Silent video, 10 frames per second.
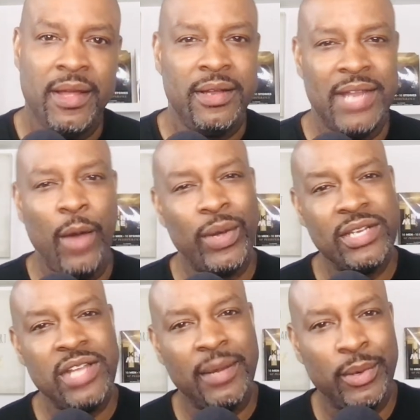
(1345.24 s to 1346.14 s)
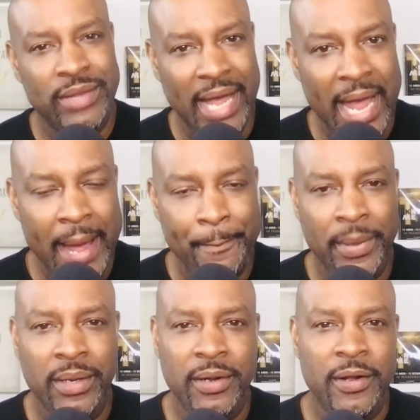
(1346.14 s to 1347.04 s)
Now we're going to talk about the
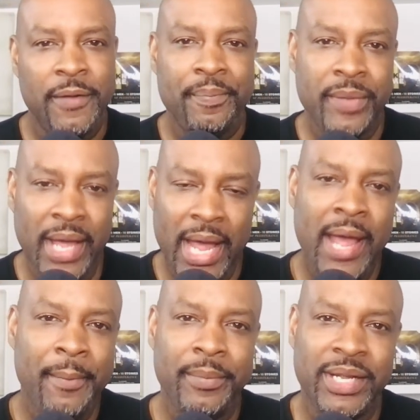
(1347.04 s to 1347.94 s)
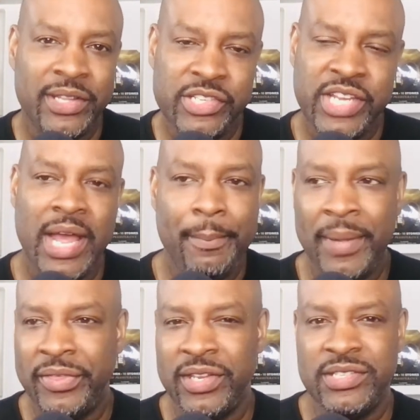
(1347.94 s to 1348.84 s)
M. The M in the CHAMP
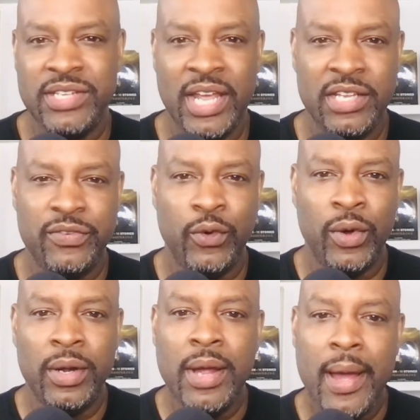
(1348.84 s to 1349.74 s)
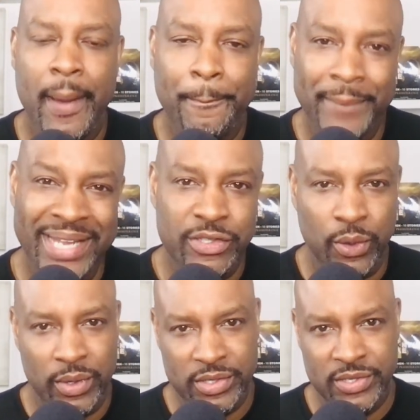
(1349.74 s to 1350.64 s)
method stands for
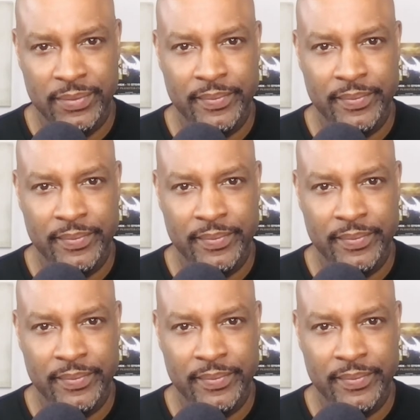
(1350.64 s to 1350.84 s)
mentors.